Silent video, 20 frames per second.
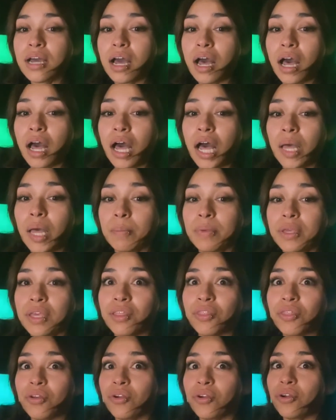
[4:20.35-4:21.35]

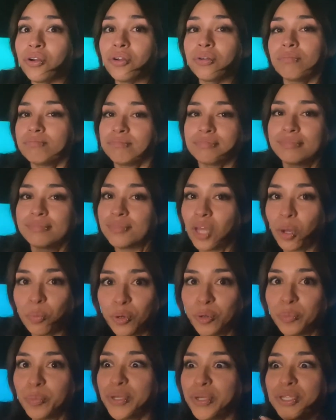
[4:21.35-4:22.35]
either on
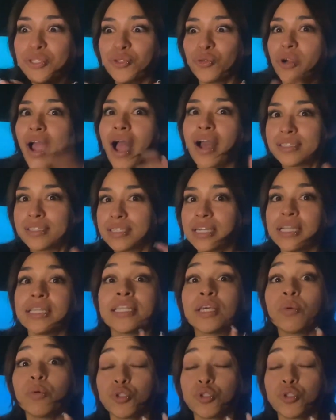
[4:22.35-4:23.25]
purpose or accidentally,